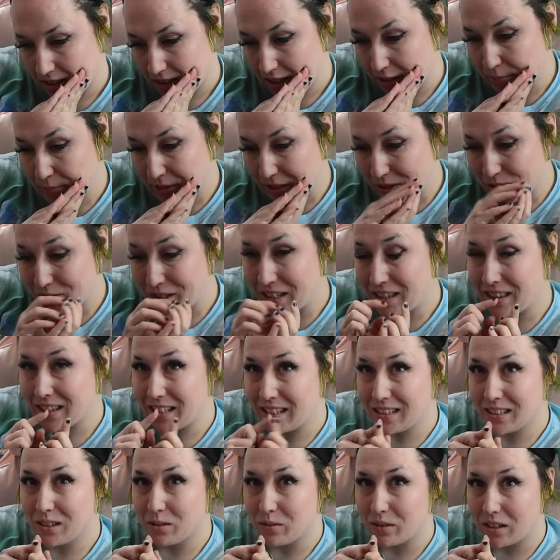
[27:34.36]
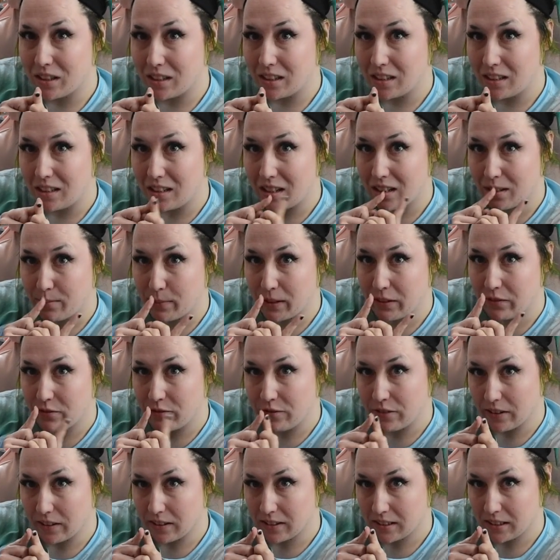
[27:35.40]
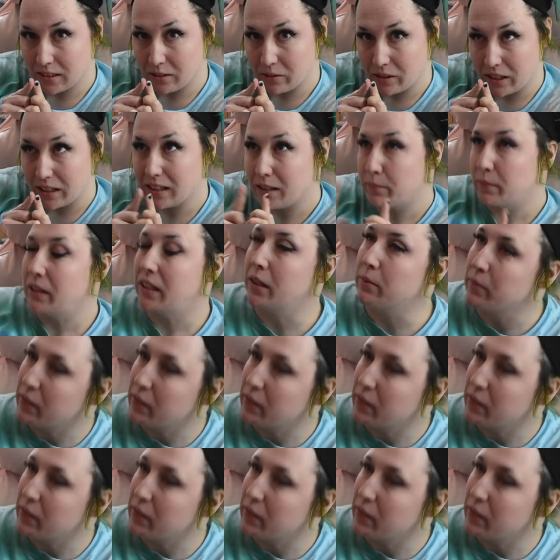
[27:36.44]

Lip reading: think between this one and my first one, let me get